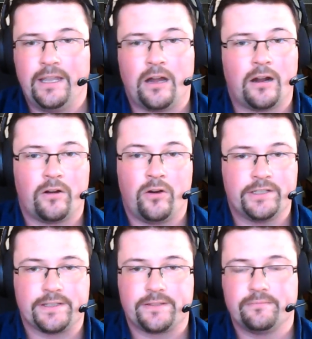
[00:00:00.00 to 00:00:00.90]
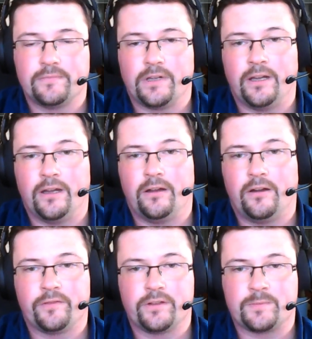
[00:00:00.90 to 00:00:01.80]
are audits
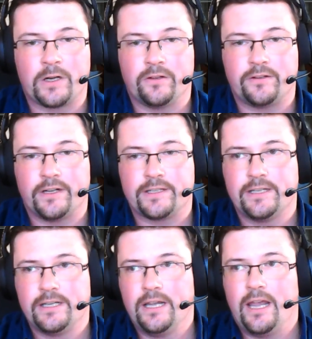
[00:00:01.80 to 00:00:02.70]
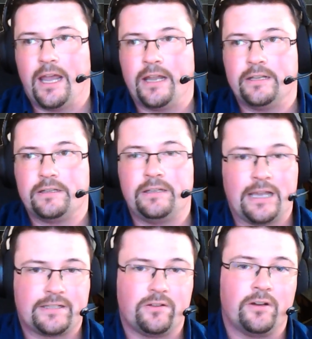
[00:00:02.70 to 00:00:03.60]
of the smart contracts. And
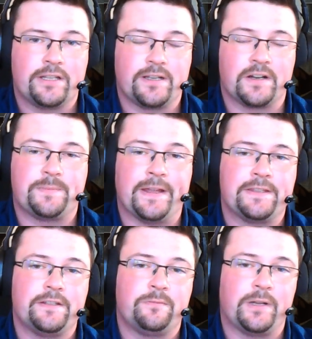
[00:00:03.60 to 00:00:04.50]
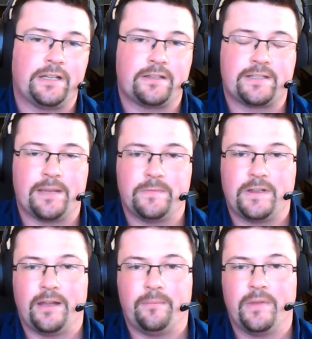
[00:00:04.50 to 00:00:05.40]
yes, audits are expensive, but at the same
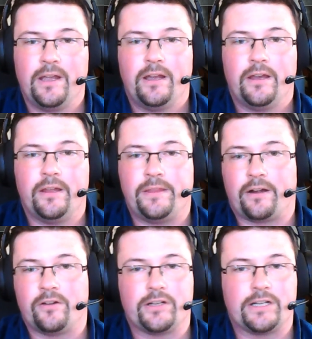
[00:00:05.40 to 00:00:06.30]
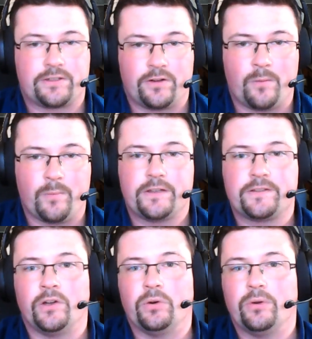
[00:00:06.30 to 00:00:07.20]
time, they are not astronomical.
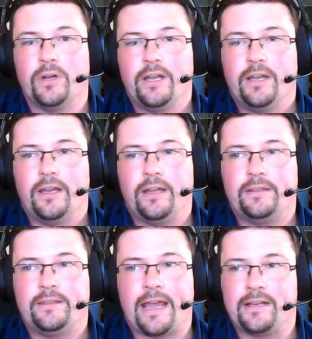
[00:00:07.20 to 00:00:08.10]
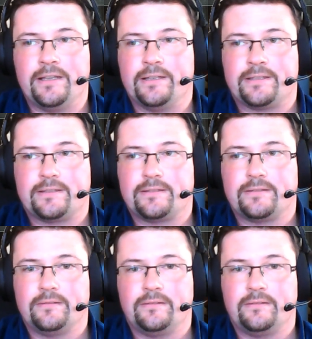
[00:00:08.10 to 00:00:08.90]
So that is